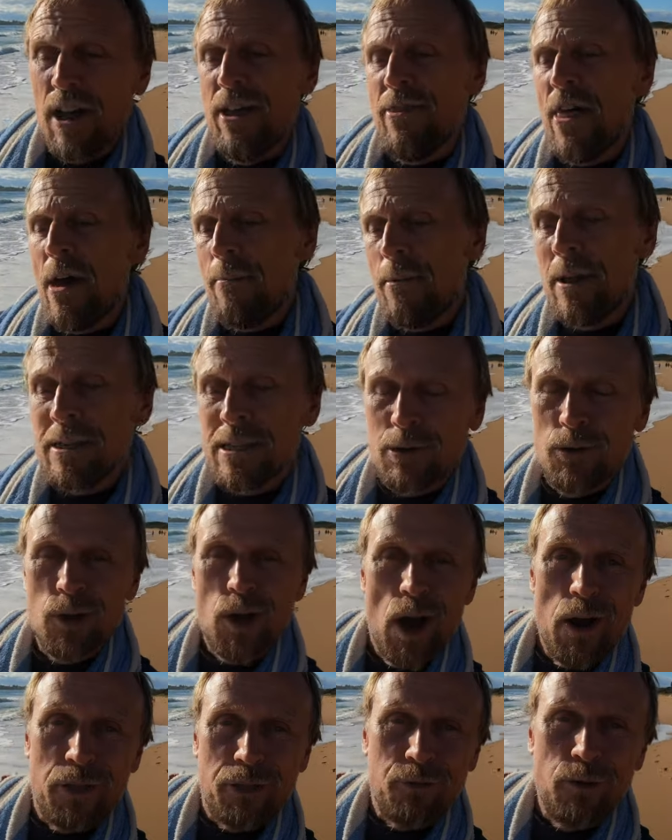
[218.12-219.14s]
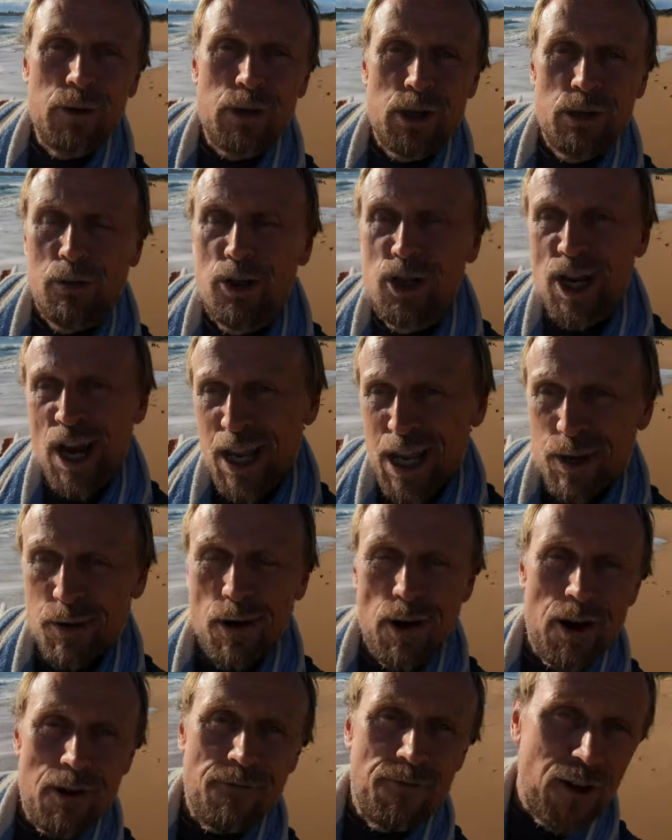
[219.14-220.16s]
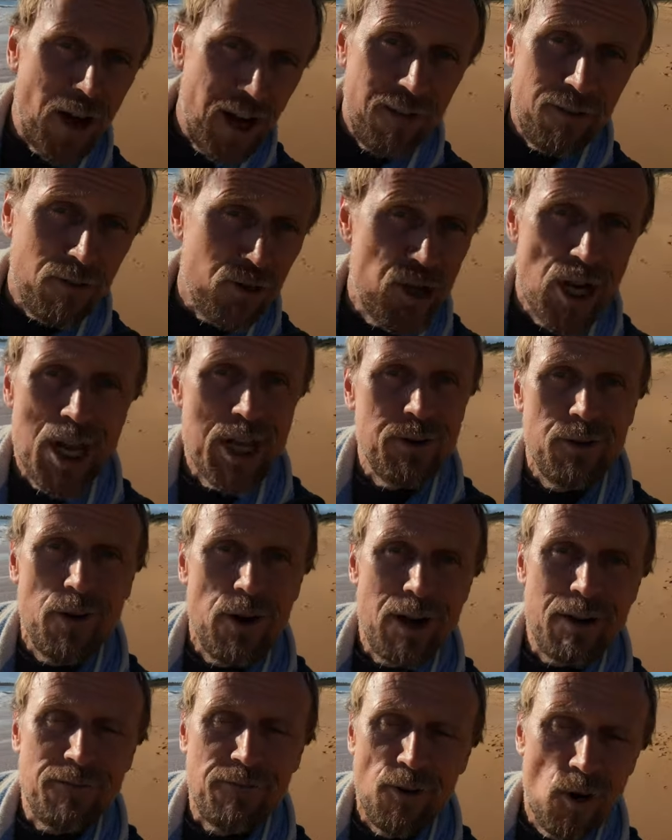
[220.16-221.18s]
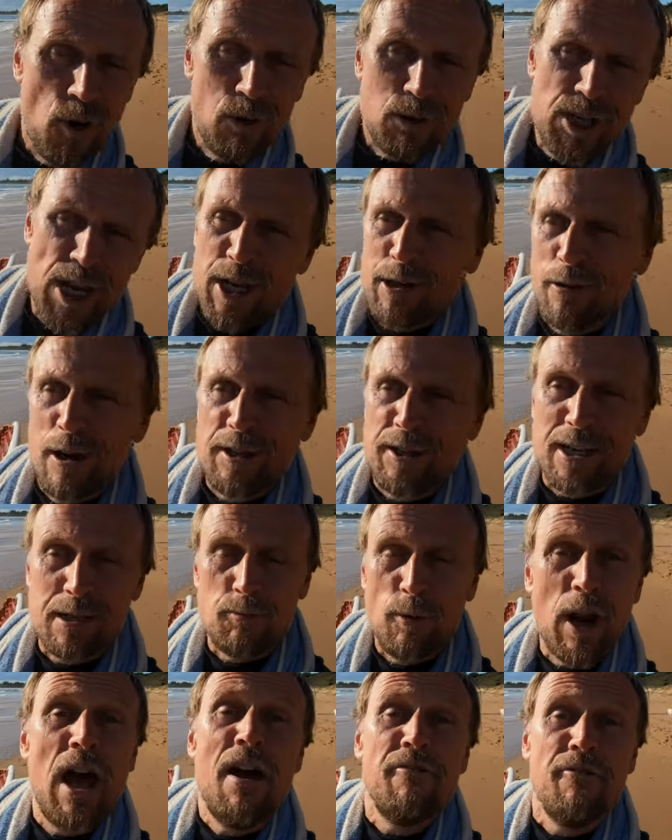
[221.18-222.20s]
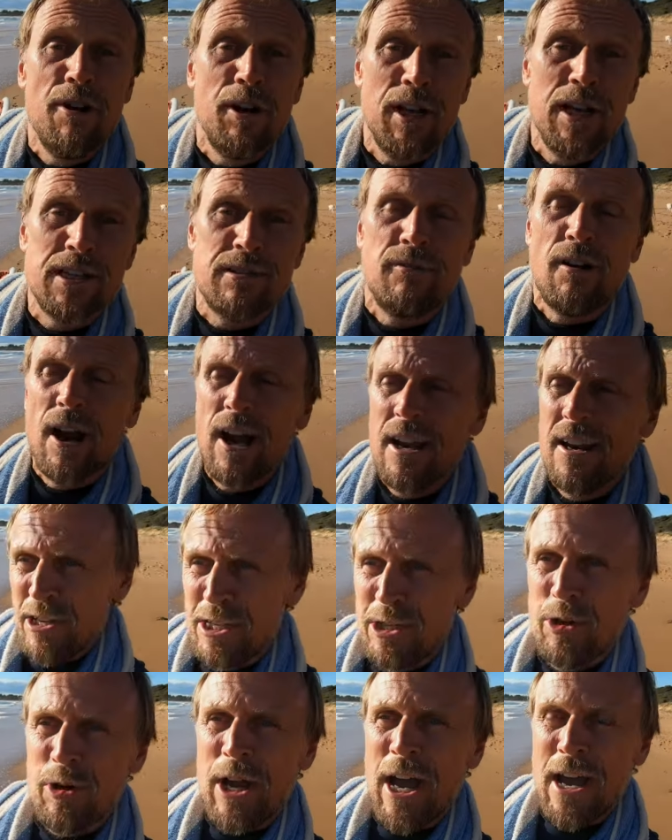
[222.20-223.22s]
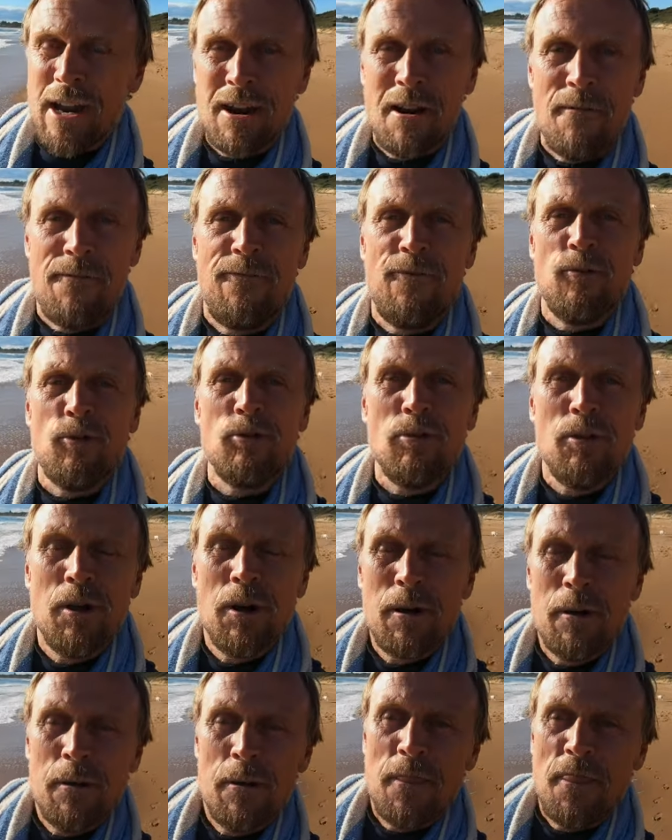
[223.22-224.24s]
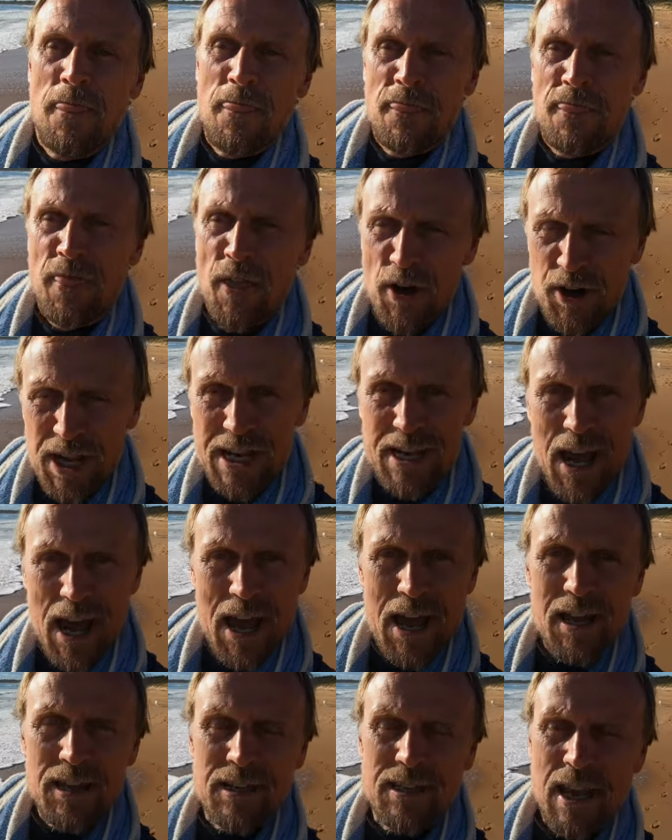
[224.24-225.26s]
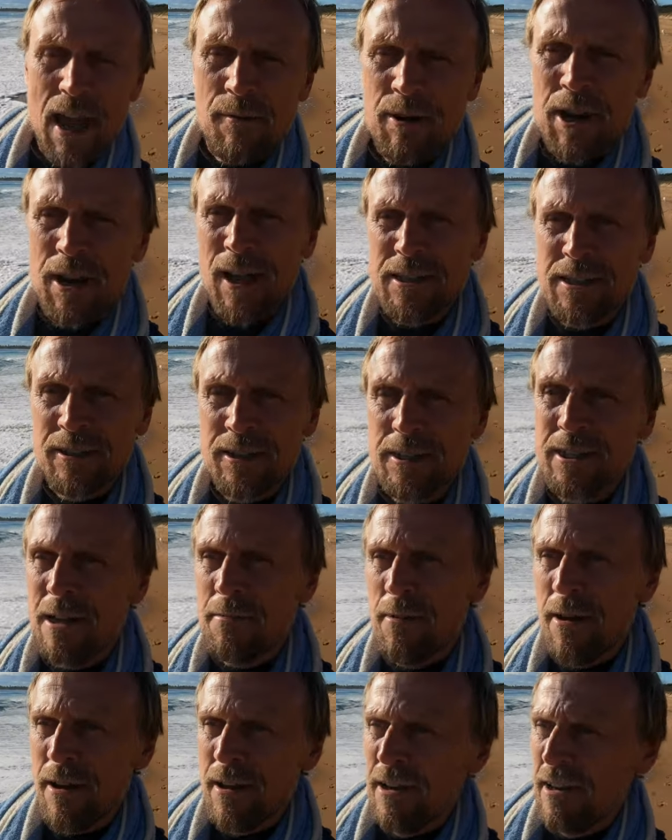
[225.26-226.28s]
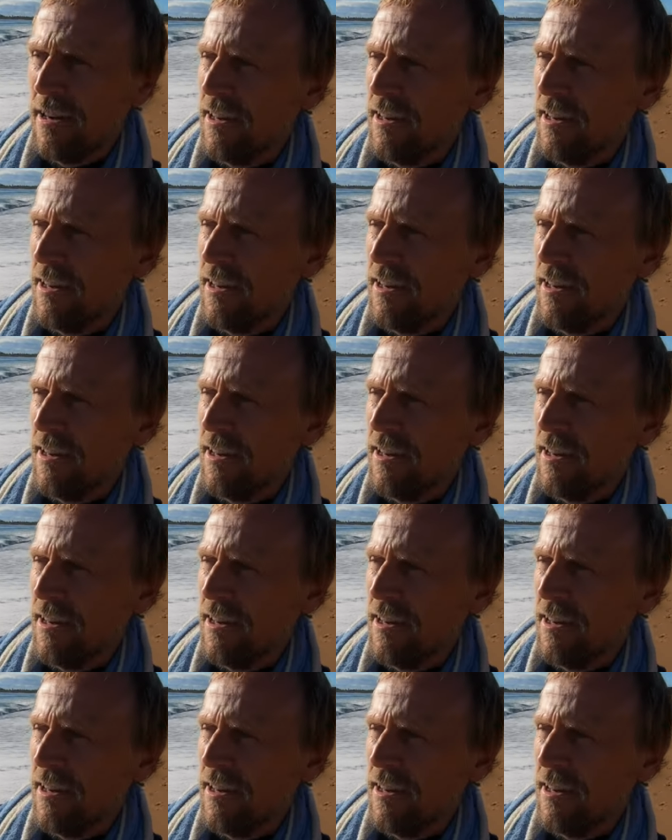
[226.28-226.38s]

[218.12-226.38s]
that means it'll go through till January 5 or January 4 or January 6, whatever it is, right? You're still getting a full 30 days. How many days in December?